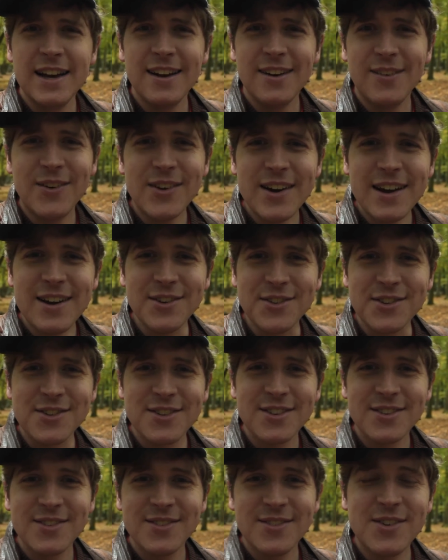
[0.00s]
What
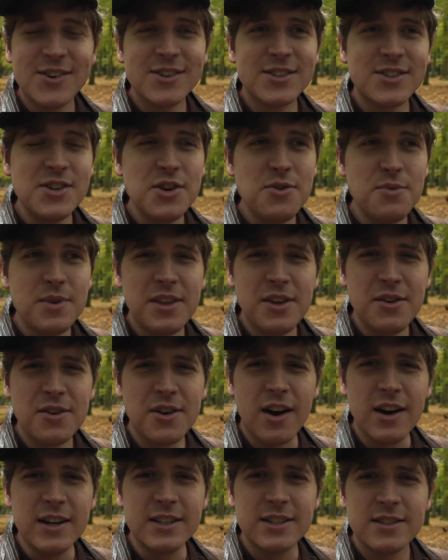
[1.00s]
else? What's new with you
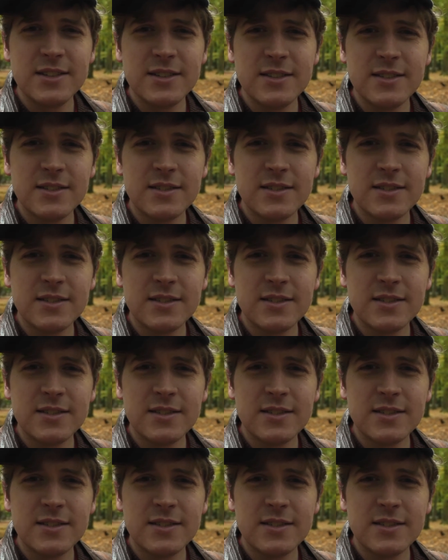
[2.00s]
guys?